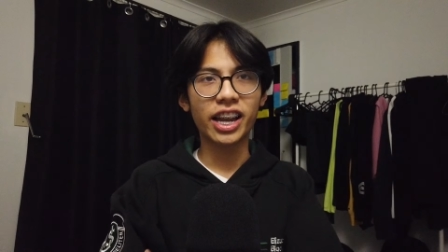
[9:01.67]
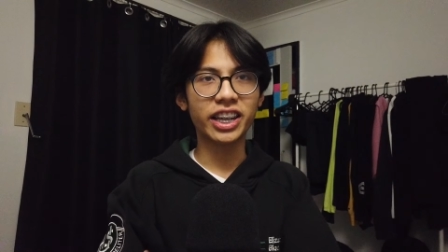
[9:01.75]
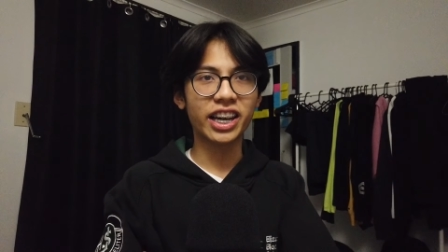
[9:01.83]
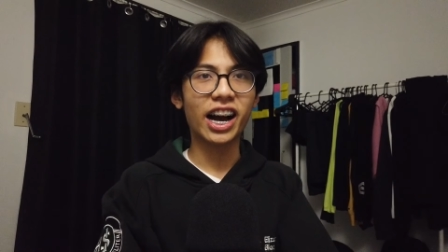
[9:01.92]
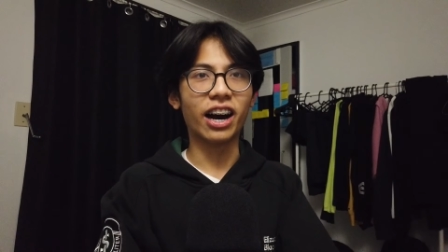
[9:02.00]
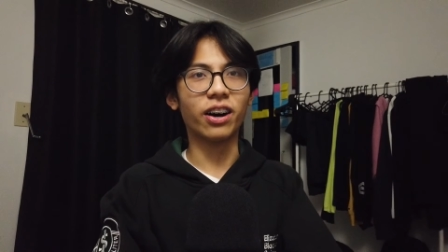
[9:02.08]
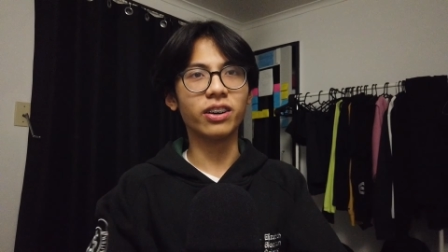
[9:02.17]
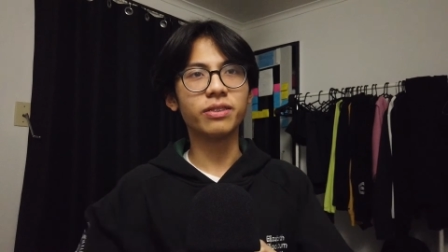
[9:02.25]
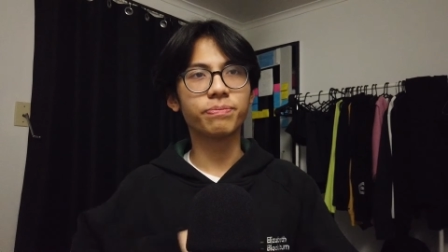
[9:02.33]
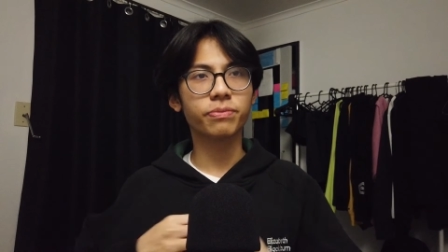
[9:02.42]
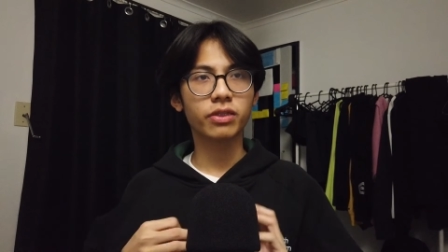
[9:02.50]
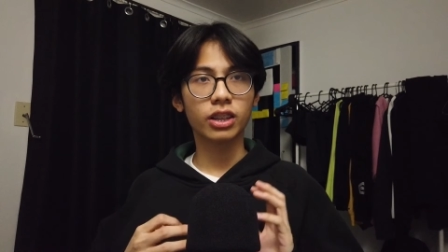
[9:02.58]
Anyhow,
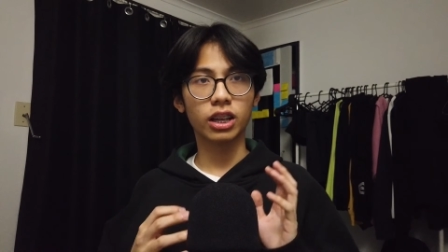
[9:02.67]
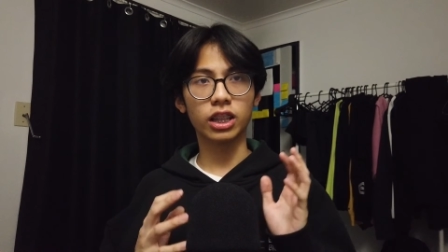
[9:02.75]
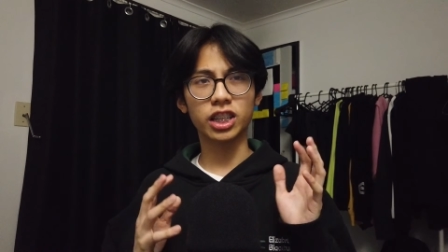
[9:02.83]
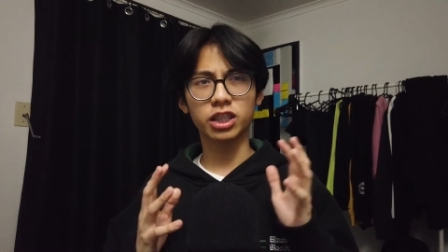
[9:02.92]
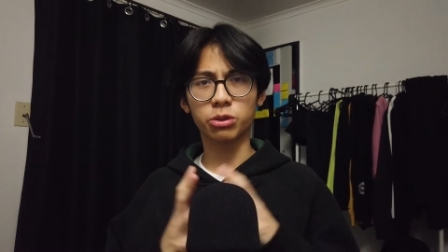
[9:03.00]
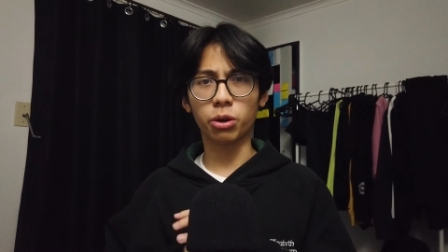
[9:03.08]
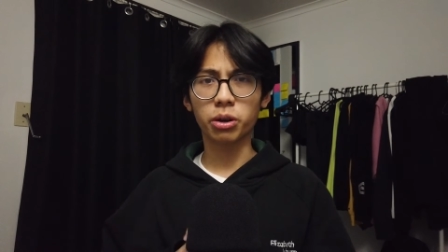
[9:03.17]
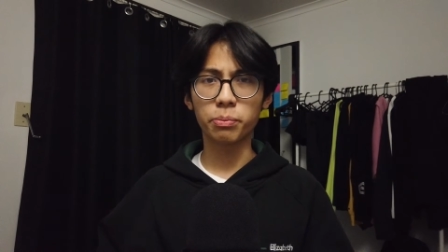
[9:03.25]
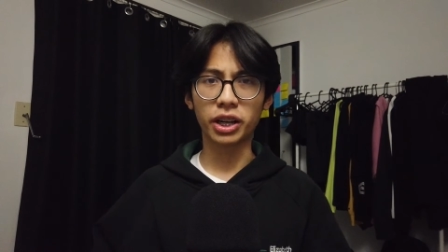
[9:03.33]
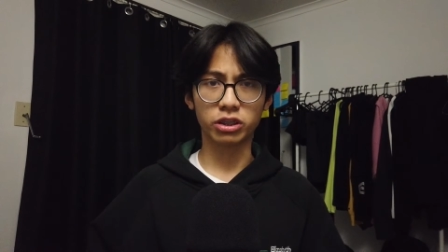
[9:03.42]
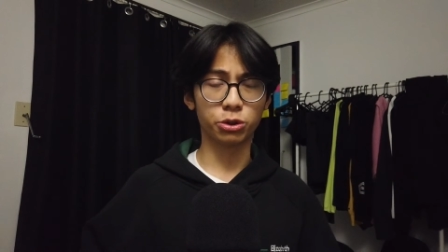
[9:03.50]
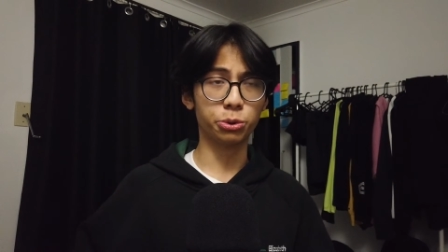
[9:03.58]
let's talk
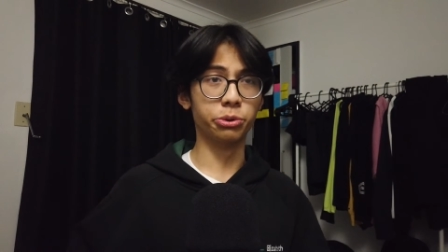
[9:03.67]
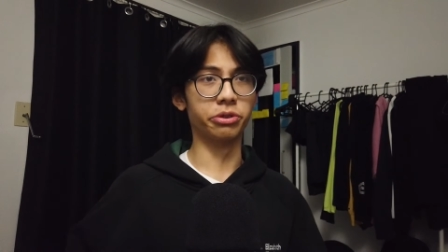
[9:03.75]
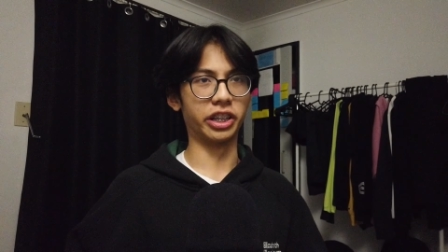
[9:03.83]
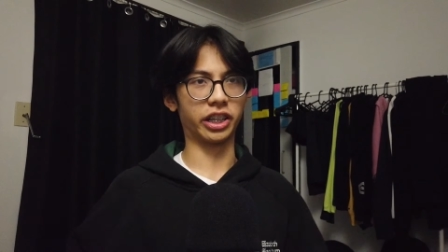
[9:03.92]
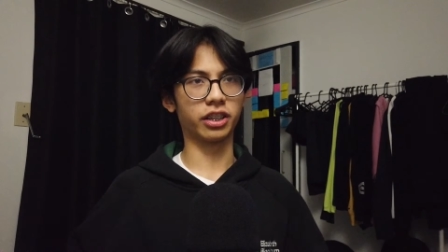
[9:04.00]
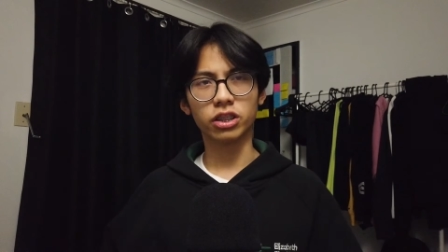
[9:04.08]
about tutoring.